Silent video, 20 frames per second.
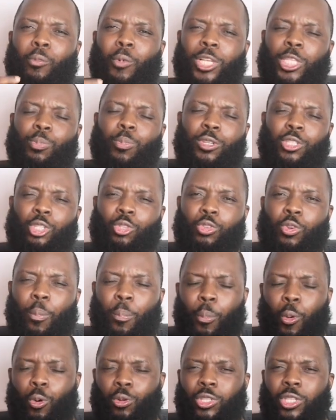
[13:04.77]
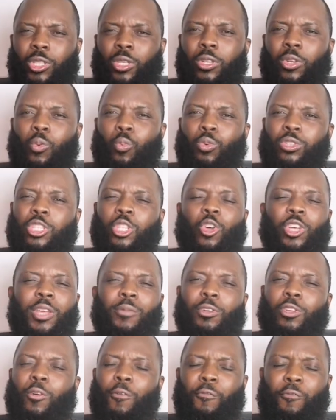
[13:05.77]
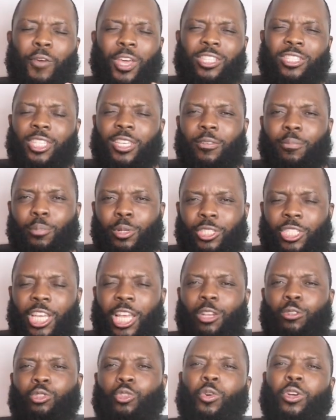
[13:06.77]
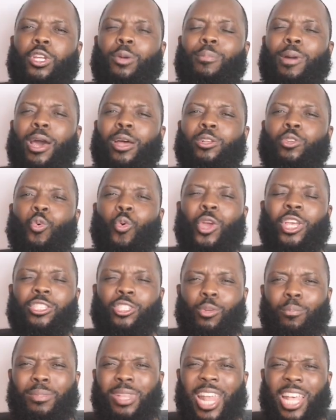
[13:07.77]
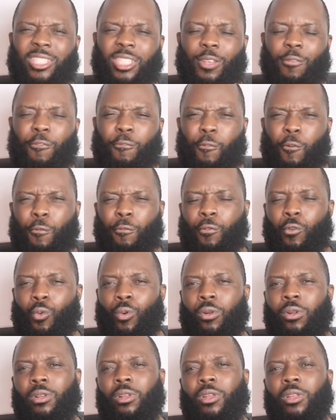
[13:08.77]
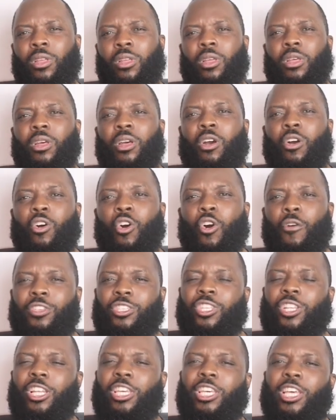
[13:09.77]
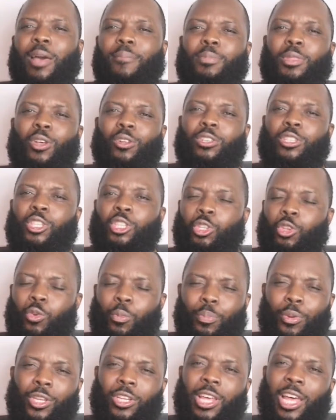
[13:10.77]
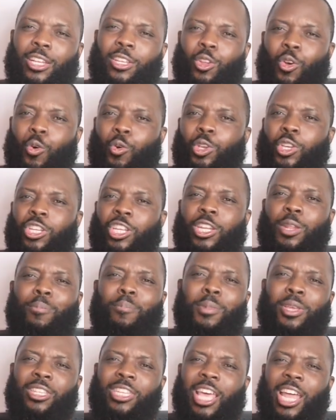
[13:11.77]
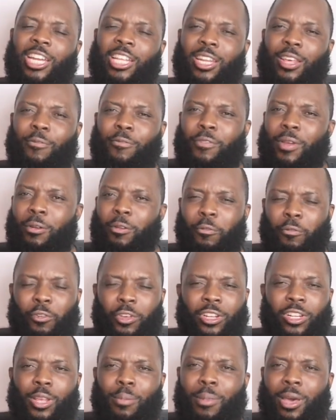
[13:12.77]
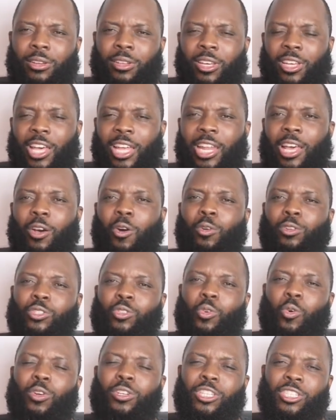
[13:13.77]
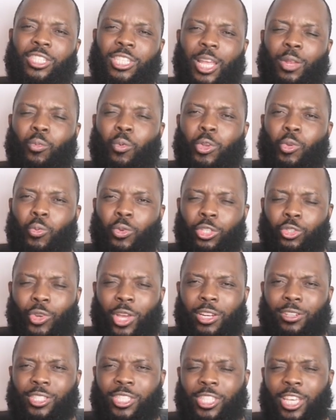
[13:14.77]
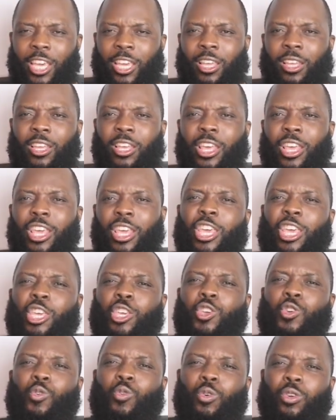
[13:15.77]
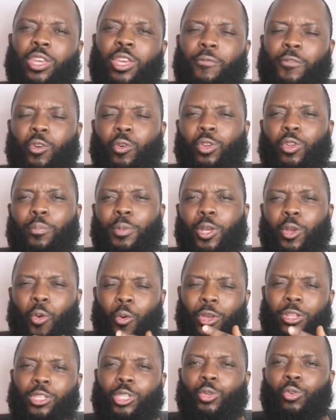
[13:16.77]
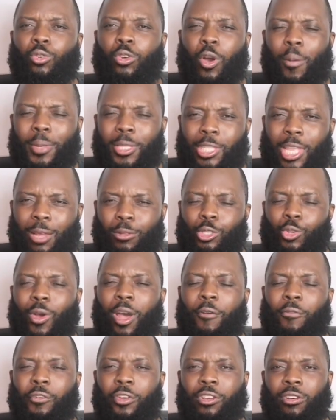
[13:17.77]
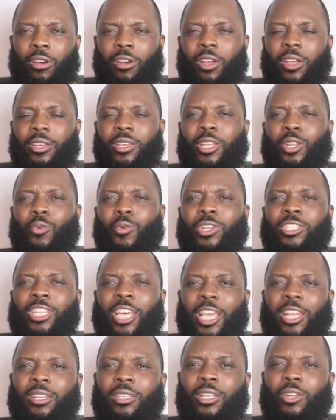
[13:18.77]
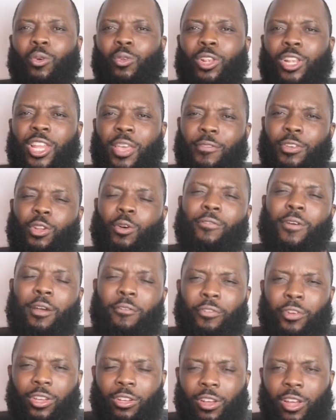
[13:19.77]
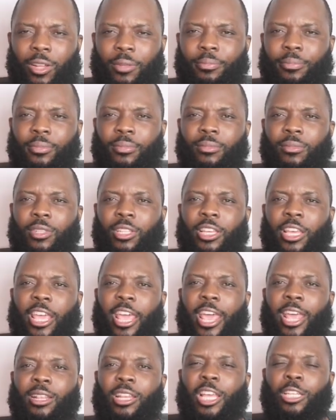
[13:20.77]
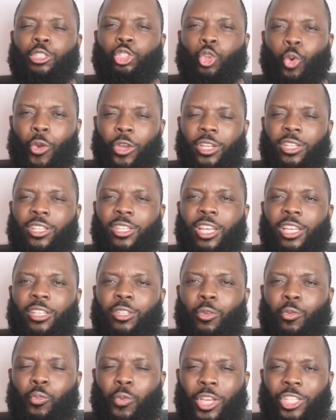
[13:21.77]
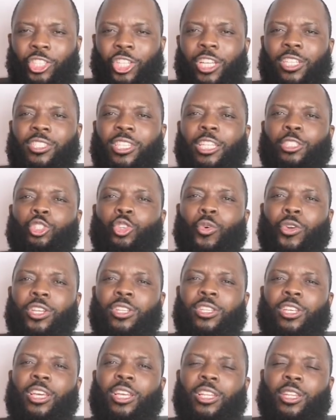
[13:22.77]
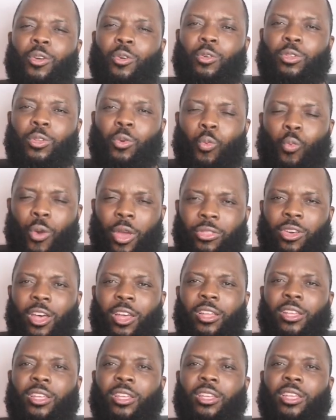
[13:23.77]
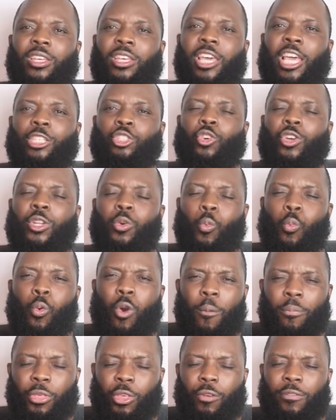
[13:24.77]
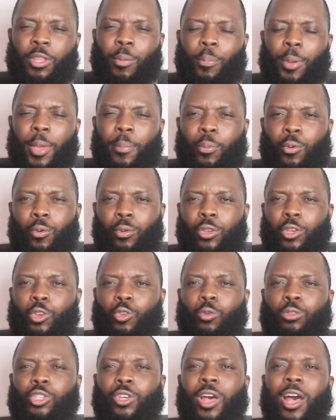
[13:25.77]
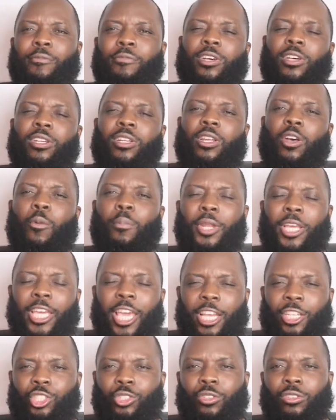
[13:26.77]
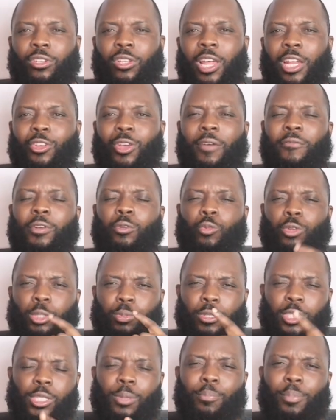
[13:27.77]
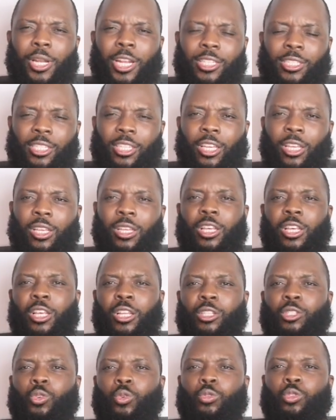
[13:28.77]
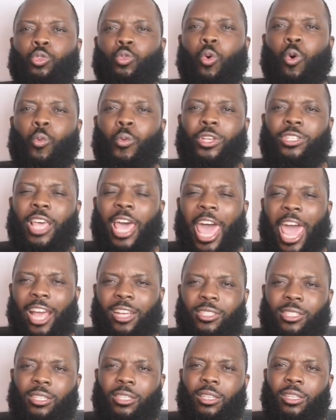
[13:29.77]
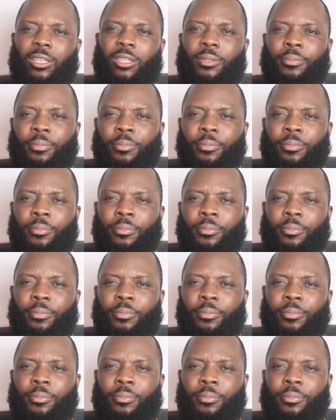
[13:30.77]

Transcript: response to your post was not even offensive, but then you're talking about go eat some nasty fufu. Obviously, I'm not stupid. I know you didn't mean that in a very friendly manner, and I also understand what you were trying to say. If you're going to be coming down to Africa, you know, and then, you know, living off Africa and enjoying the riches, enjoying the weather, enjoying the warmth of the people, you also have an obligation and you have a responsibility to always act